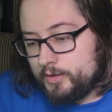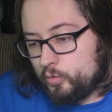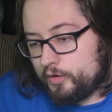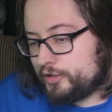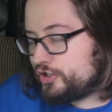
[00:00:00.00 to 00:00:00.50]

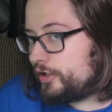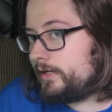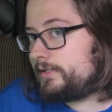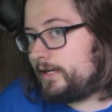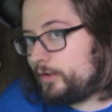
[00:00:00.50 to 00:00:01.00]
where it should
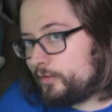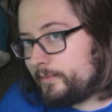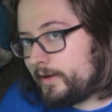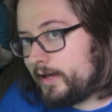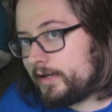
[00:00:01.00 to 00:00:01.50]
continue in
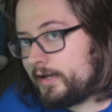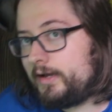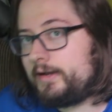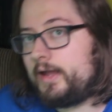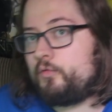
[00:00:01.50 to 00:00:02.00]
the manga,
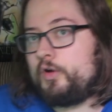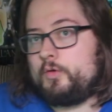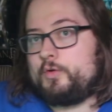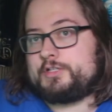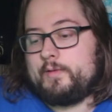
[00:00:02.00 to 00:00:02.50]
and I
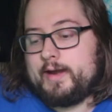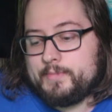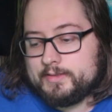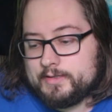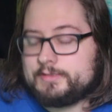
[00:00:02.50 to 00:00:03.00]
really wish they would
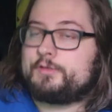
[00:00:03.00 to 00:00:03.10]
animate this.